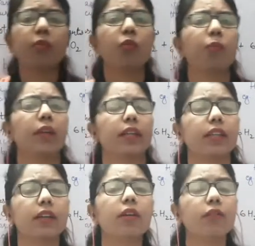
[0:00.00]
movement.
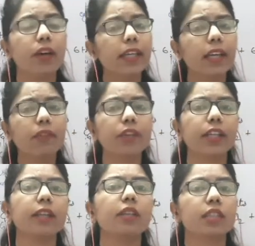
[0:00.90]
Why I have written